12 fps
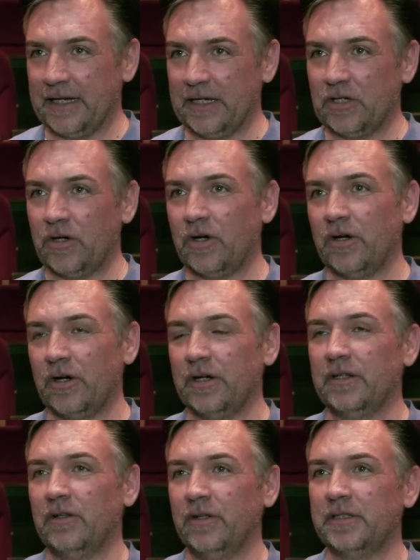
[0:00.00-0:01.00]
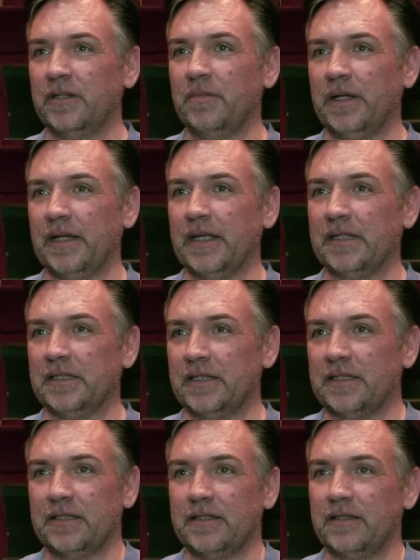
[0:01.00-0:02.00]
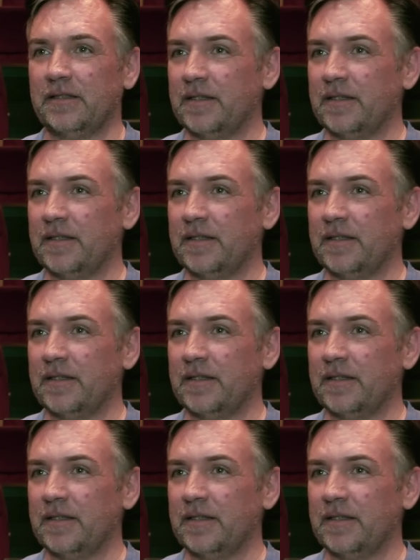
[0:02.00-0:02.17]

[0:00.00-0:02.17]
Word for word: he turned, looked at me, and just